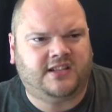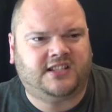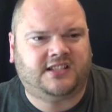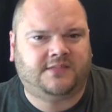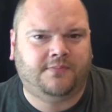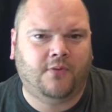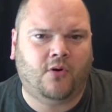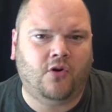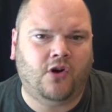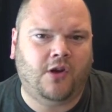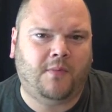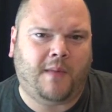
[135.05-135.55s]

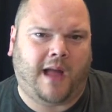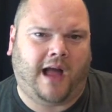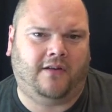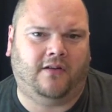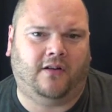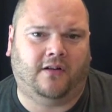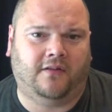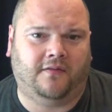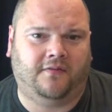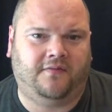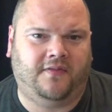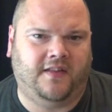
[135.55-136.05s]
small
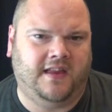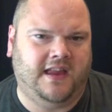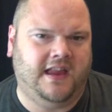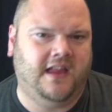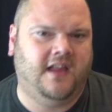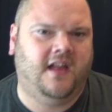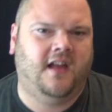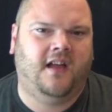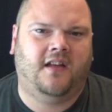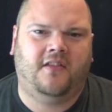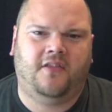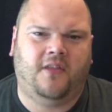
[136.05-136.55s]
amount of
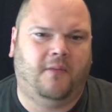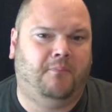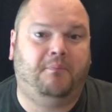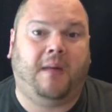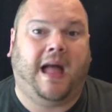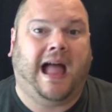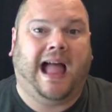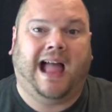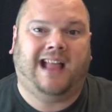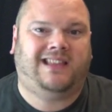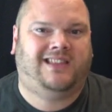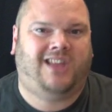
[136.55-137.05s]
the the
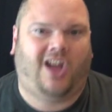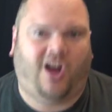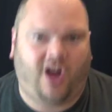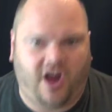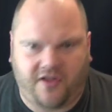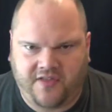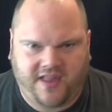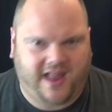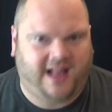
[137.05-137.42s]
bad guy,